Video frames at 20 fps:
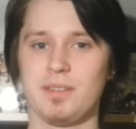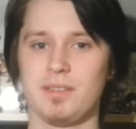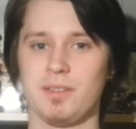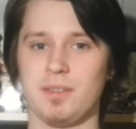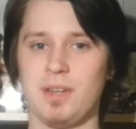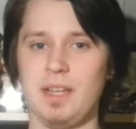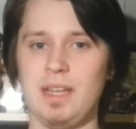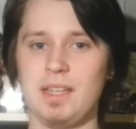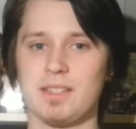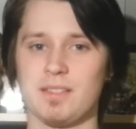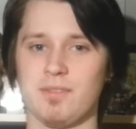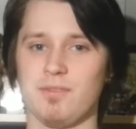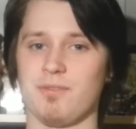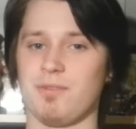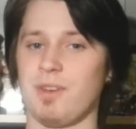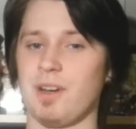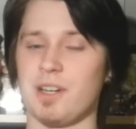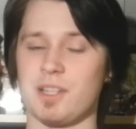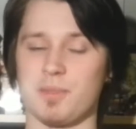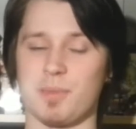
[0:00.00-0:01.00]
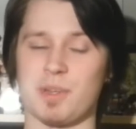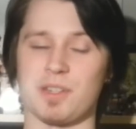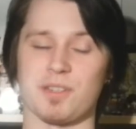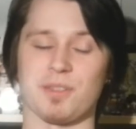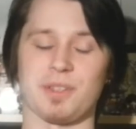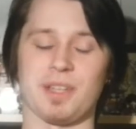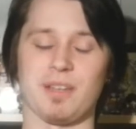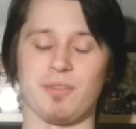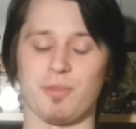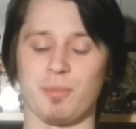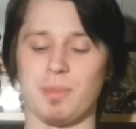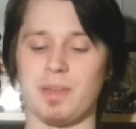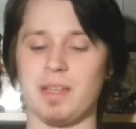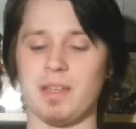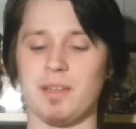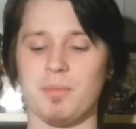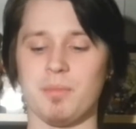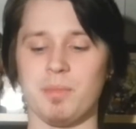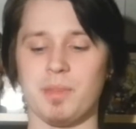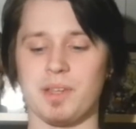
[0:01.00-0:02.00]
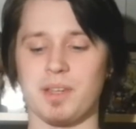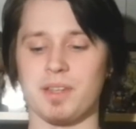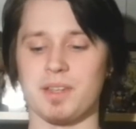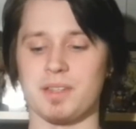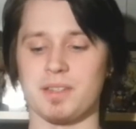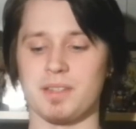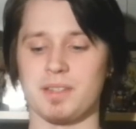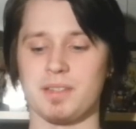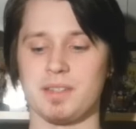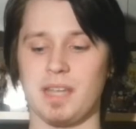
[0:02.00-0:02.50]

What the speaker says: Today is a very special day for me because